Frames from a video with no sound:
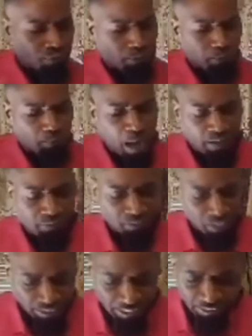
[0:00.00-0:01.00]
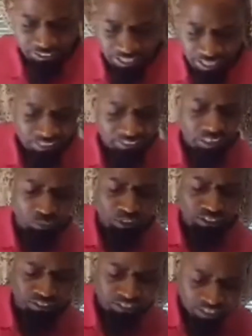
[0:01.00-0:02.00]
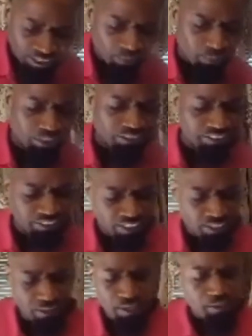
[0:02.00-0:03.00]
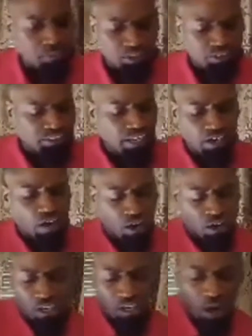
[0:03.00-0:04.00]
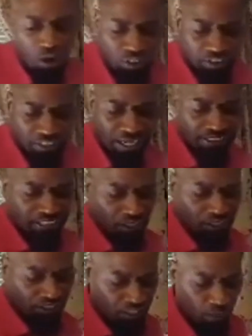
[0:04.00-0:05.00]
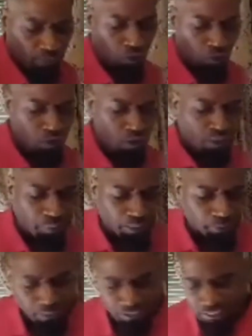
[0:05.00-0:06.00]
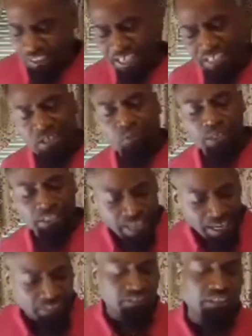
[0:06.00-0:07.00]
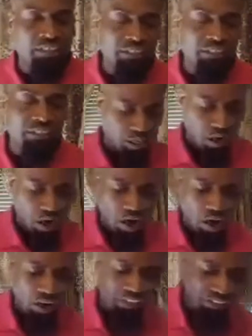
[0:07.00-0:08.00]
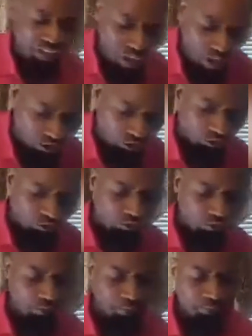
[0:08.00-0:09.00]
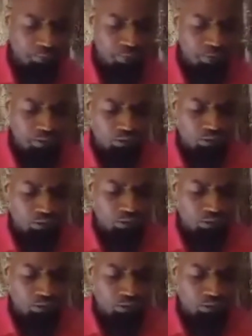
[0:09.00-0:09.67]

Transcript: model, look at the things that we sit that we can see because they are only things that are temporal, but, but the things that we can't see are, are eternal. So the